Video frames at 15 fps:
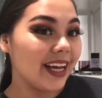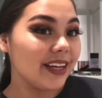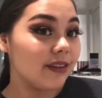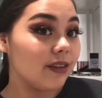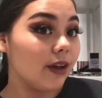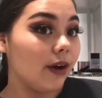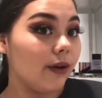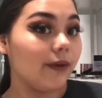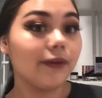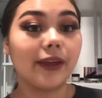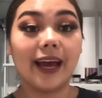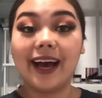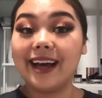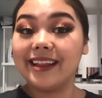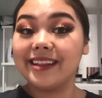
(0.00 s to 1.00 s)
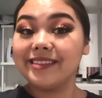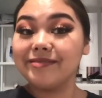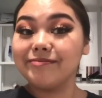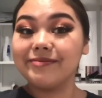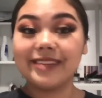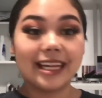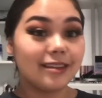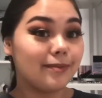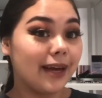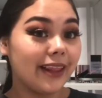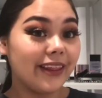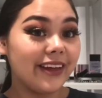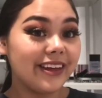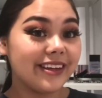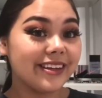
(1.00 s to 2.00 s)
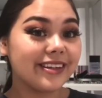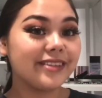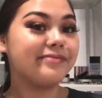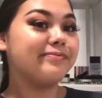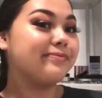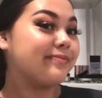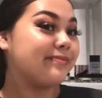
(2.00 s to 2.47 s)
So yeah, that's my look.